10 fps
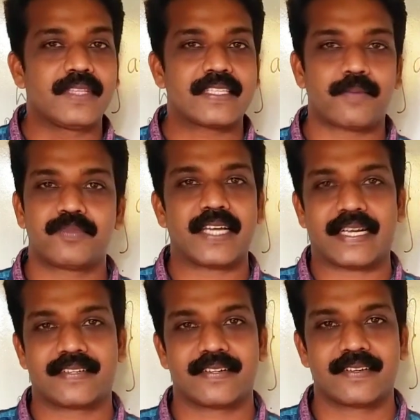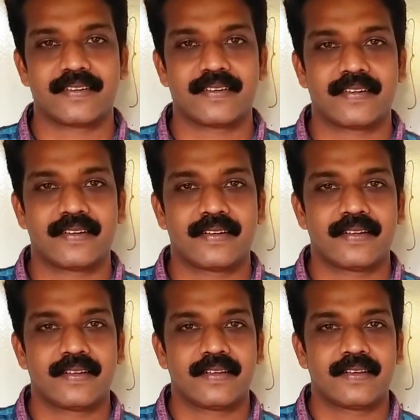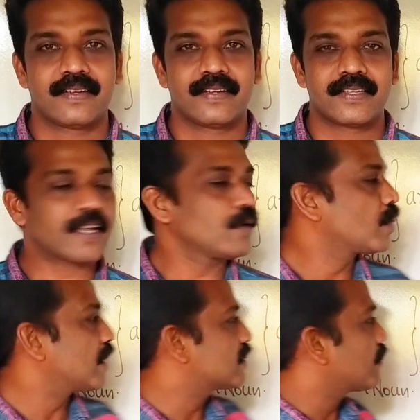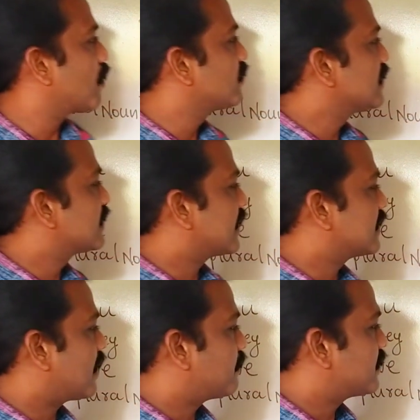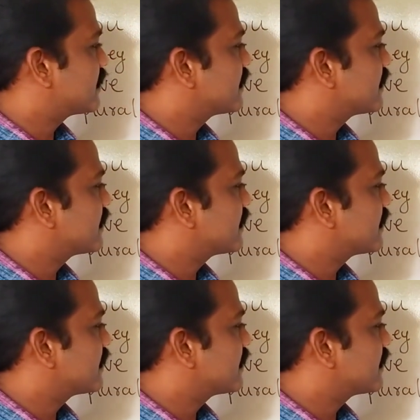the subject. Take a look at some of these examples.